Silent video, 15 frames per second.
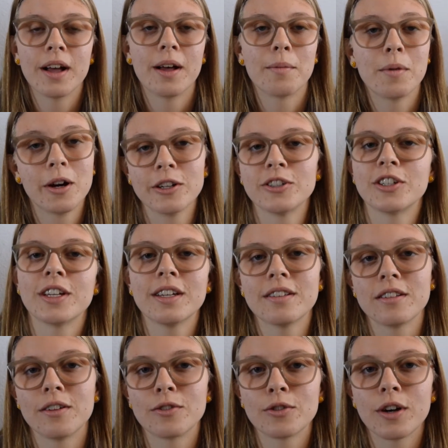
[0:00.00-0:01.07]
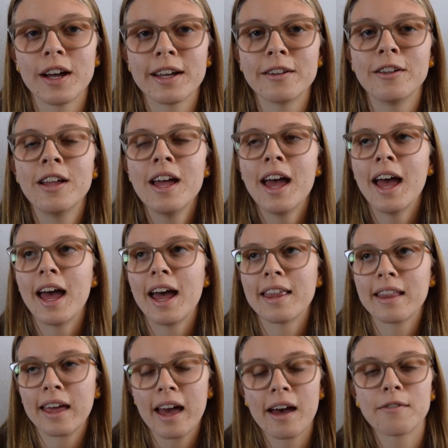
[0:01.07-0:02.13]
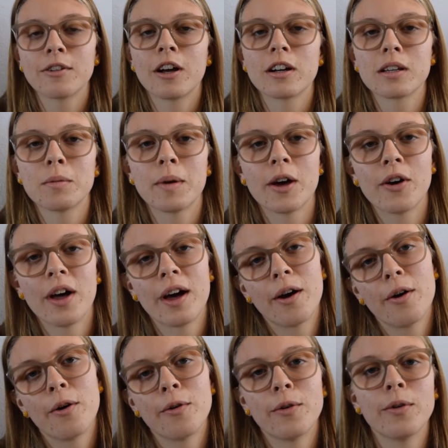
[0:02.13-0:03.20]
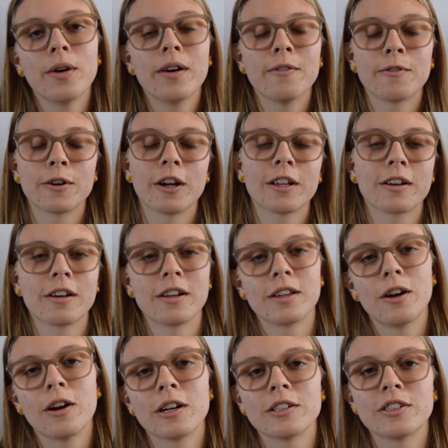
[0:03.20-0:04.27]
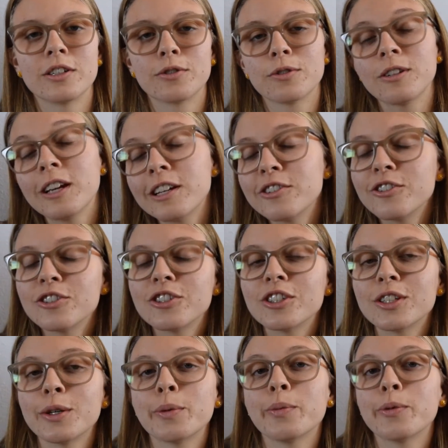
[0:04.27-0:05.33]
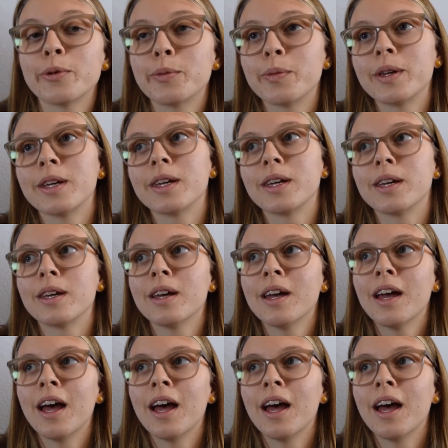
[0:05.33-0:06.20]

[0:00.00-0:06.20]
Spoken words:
Archie is on trial, and they have talked about how Veronica and Archie's relationship will be